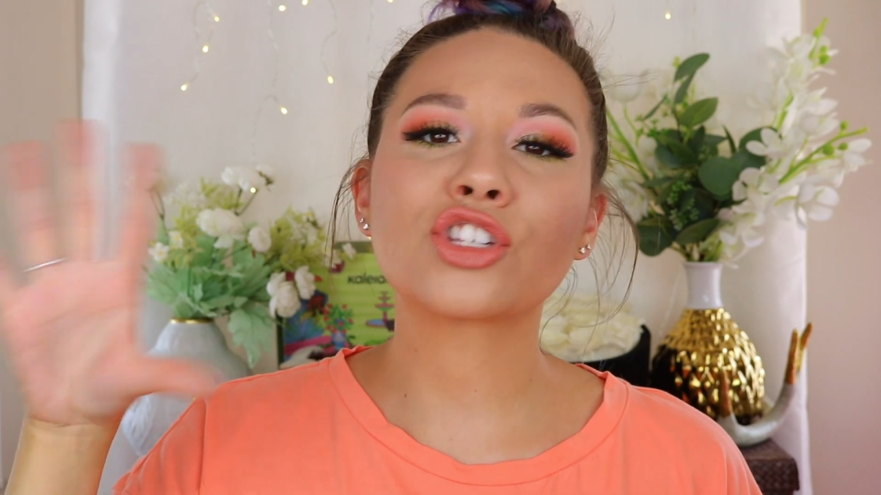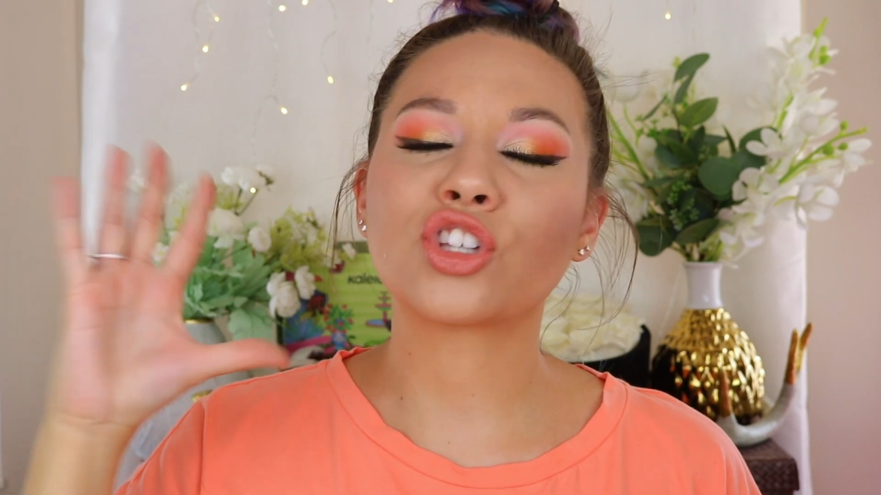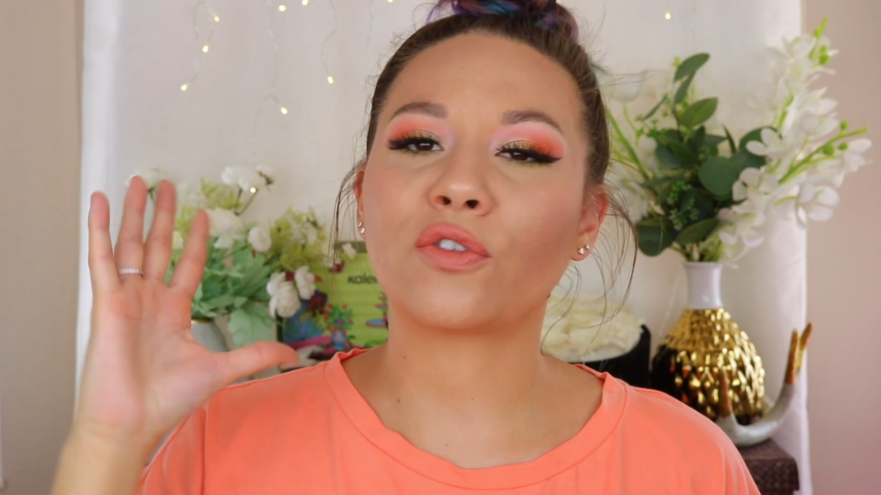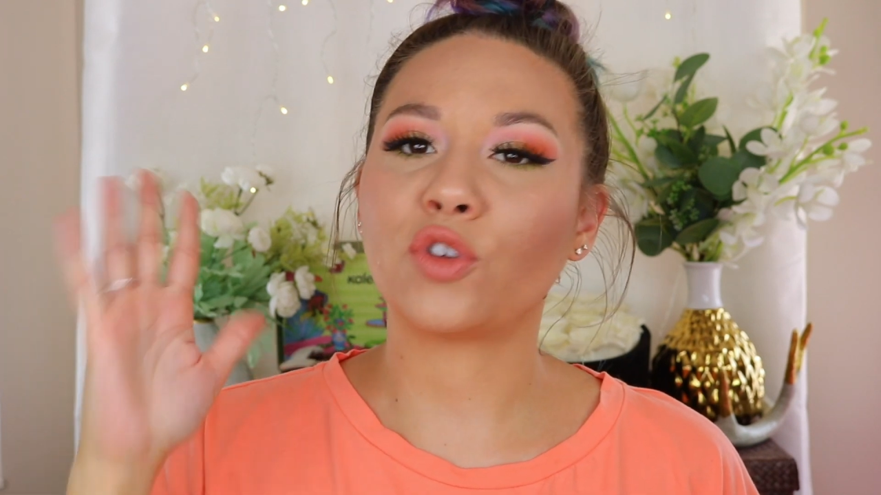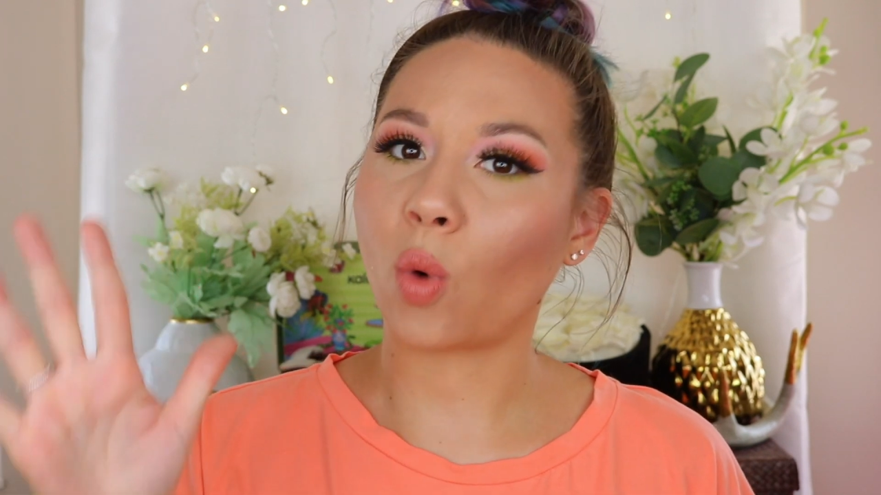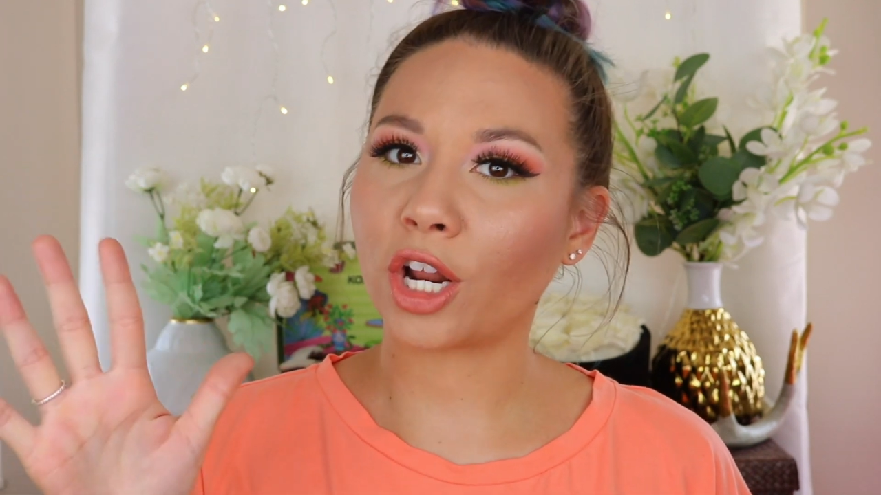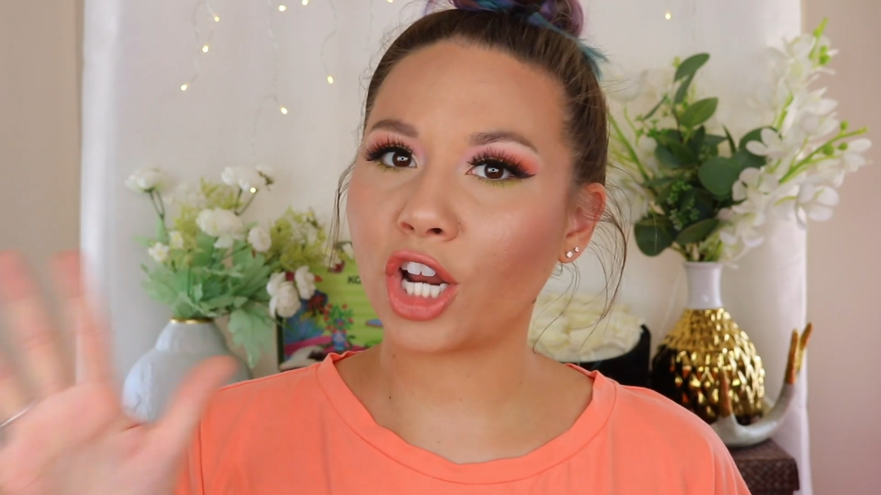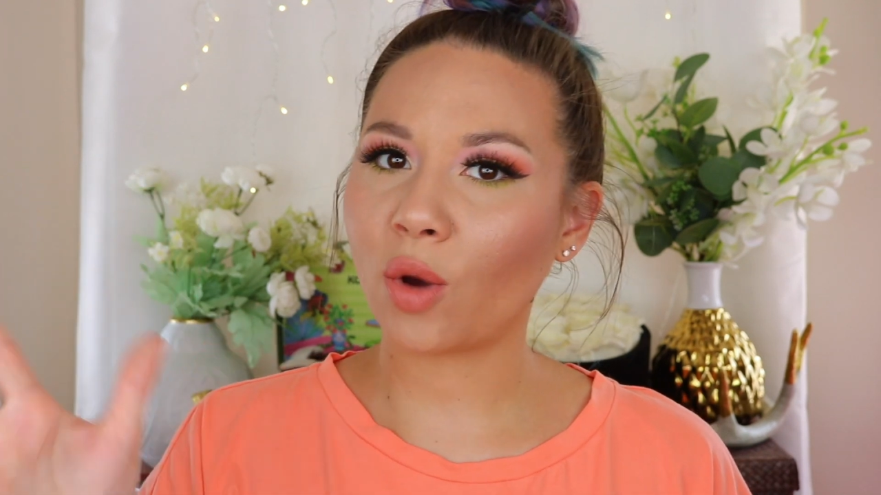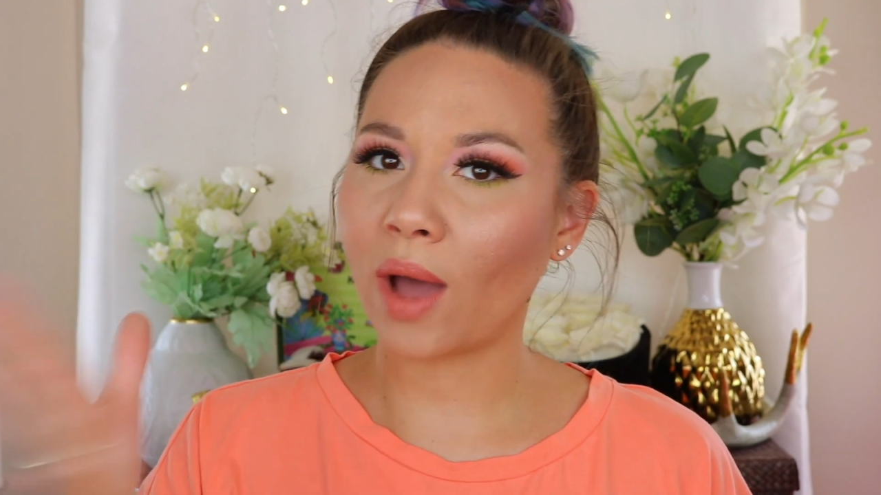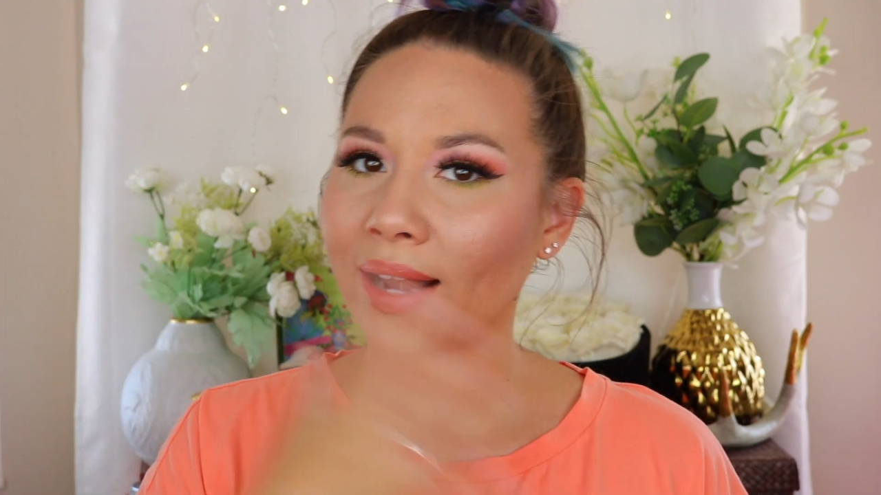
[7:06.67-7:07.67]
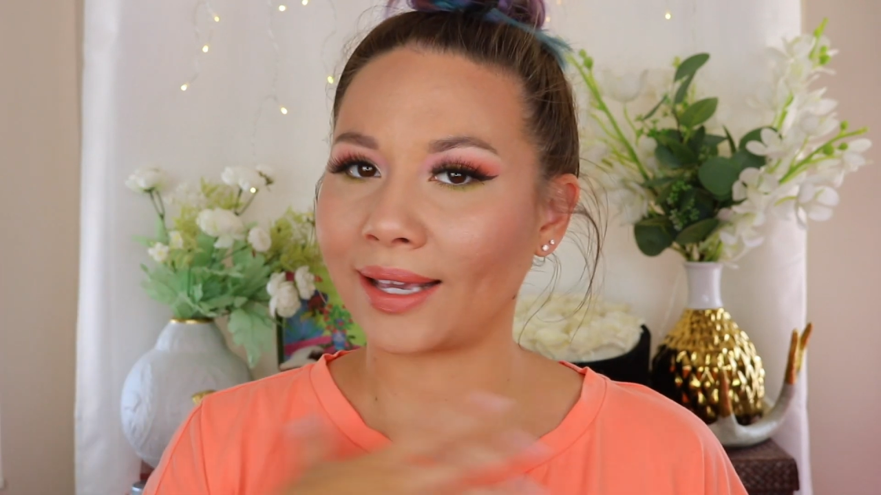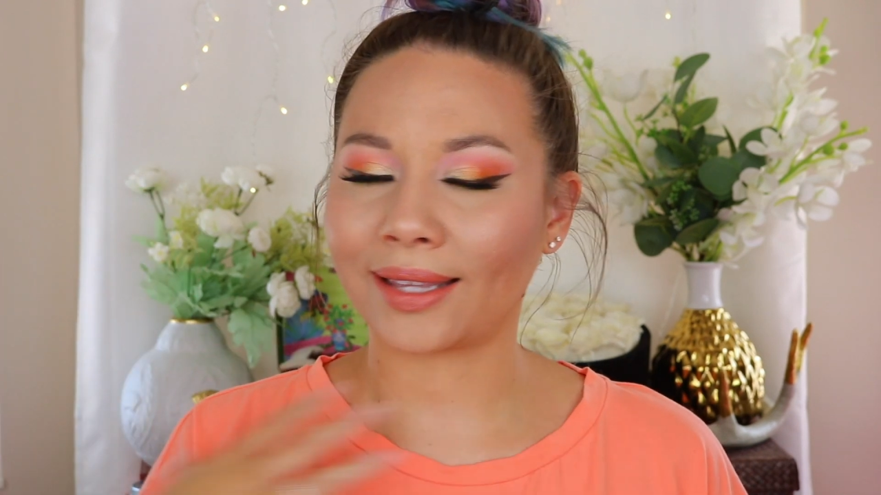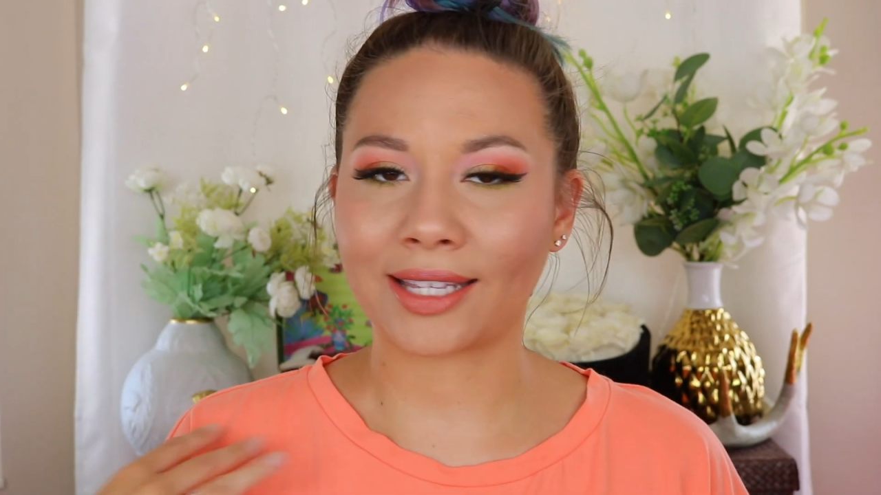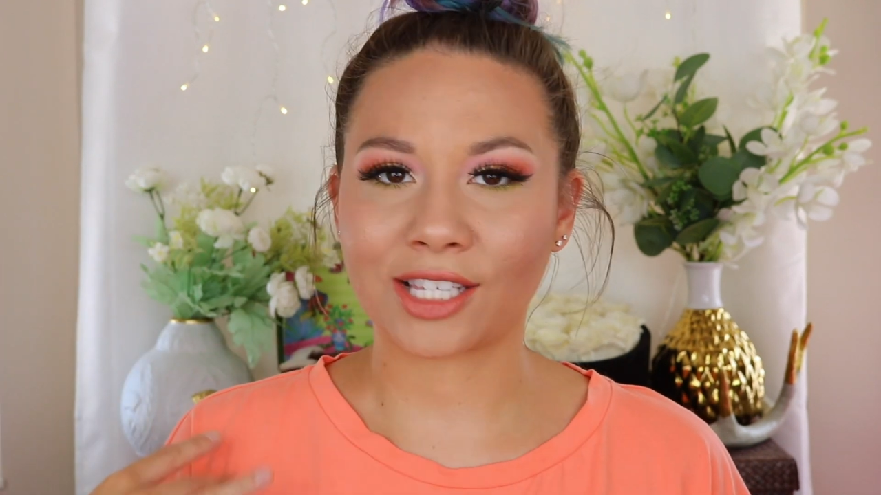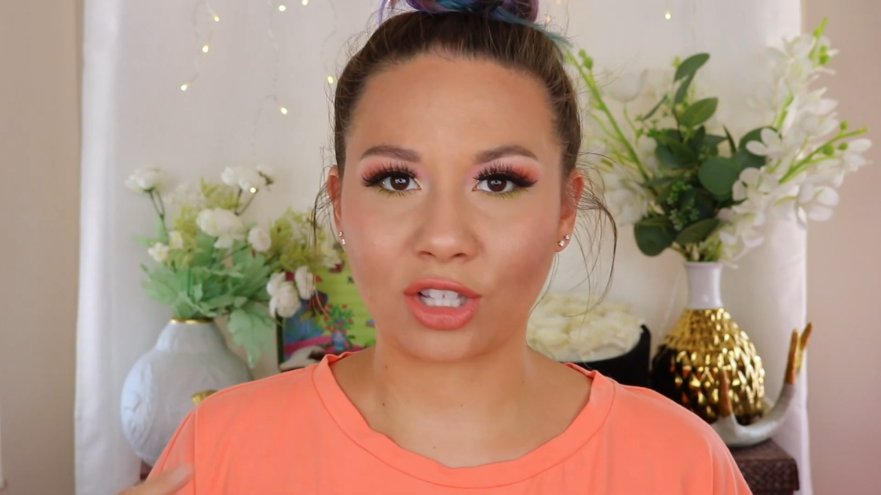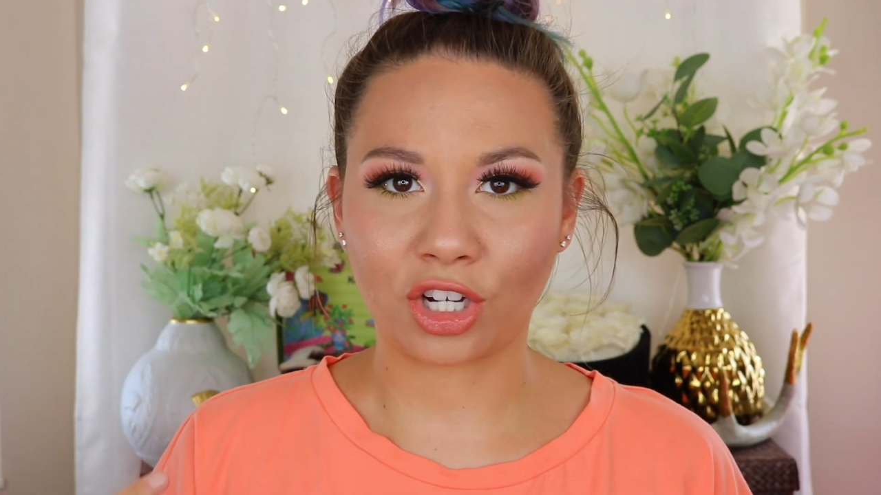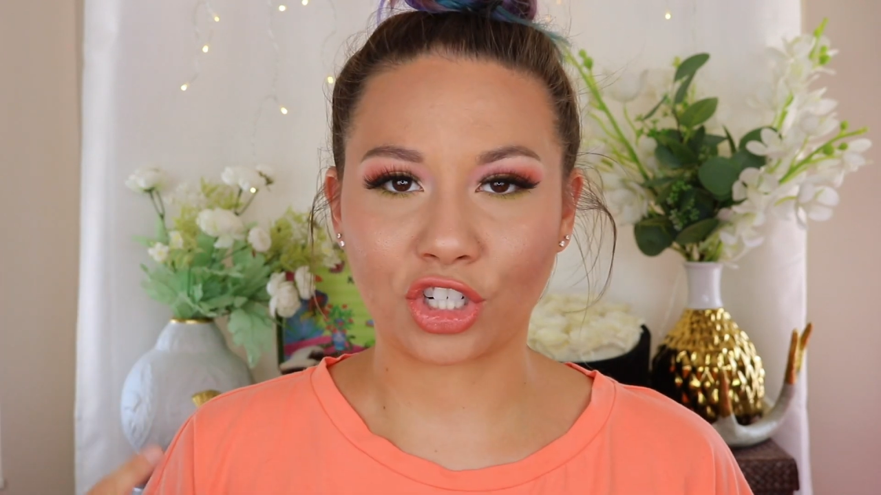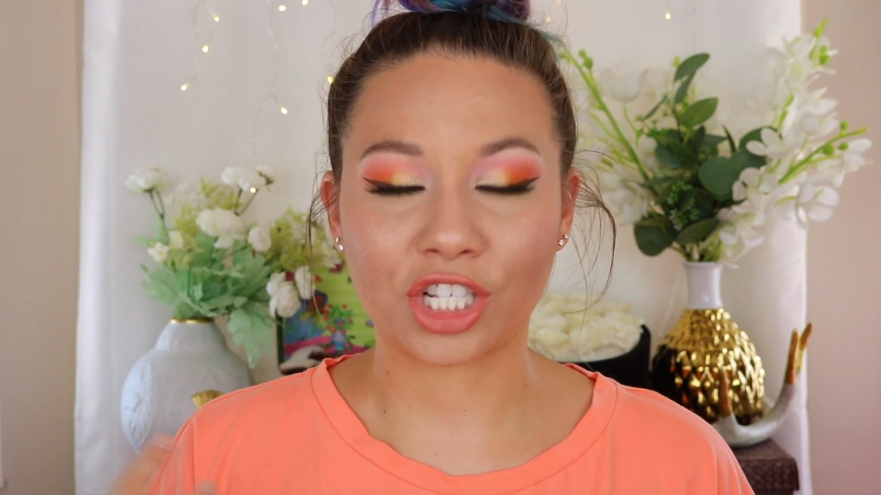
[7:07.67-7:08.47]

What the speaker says: so if you want to know how to get this look,